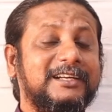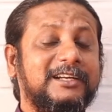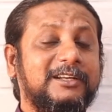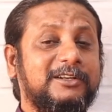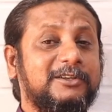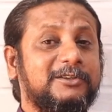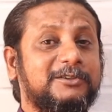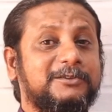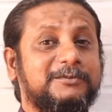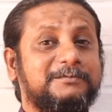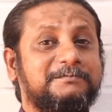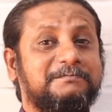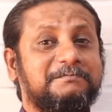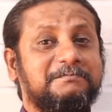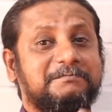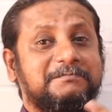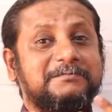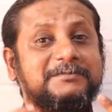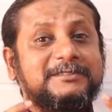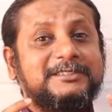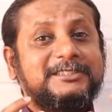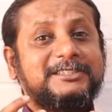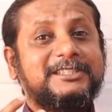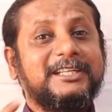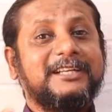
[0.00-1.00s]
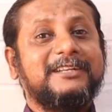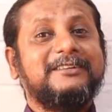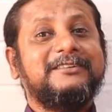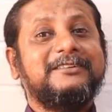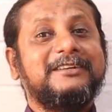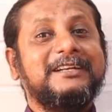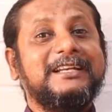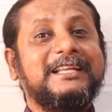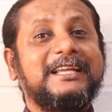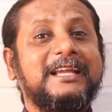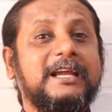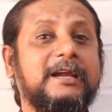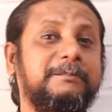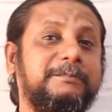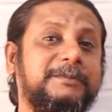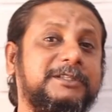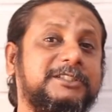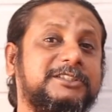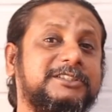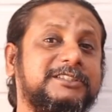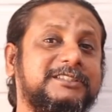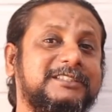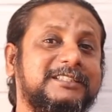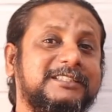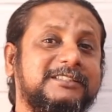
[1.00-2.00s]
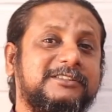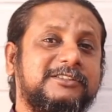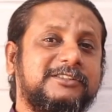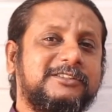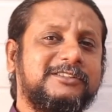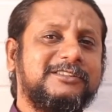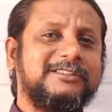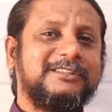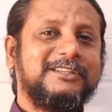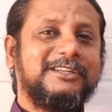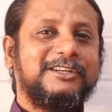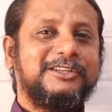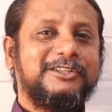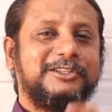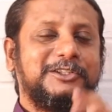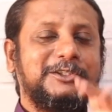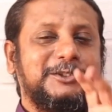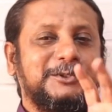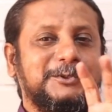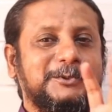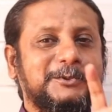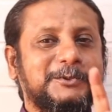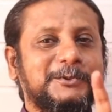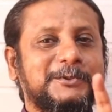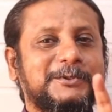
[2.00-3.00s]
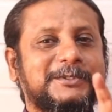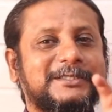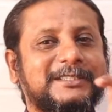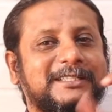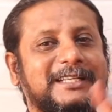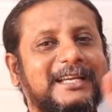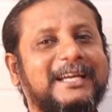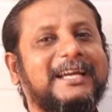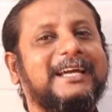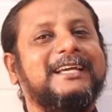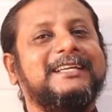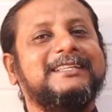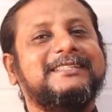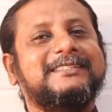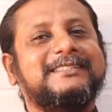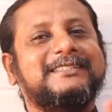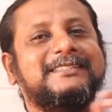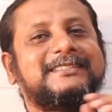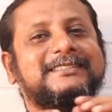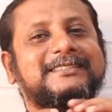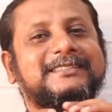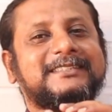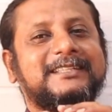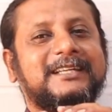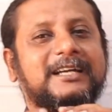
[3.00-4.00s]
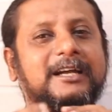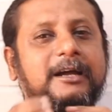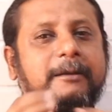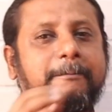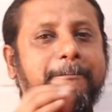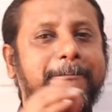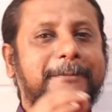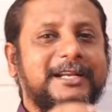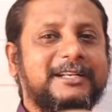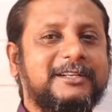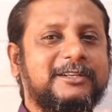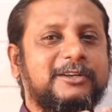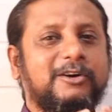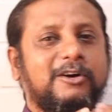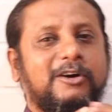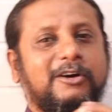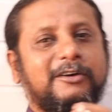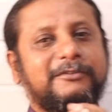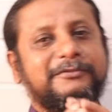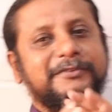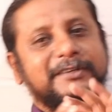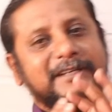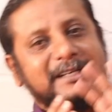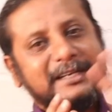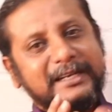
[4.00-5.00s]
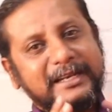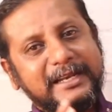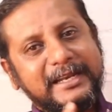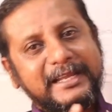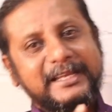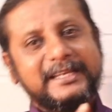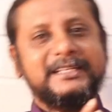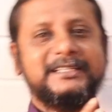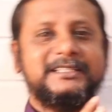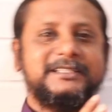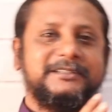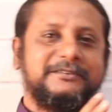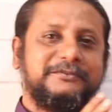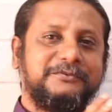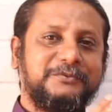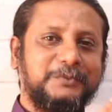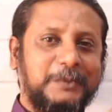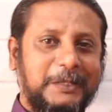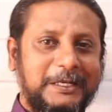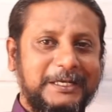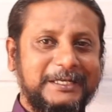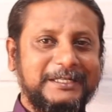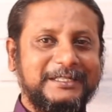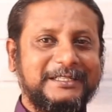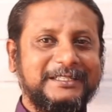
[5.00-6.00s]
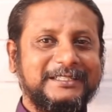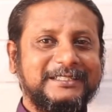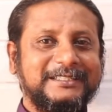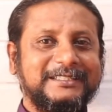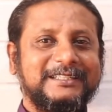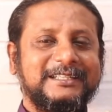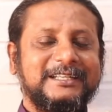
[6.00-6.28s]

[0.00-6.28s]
You know, generally ambition is used as a bit of a negative word.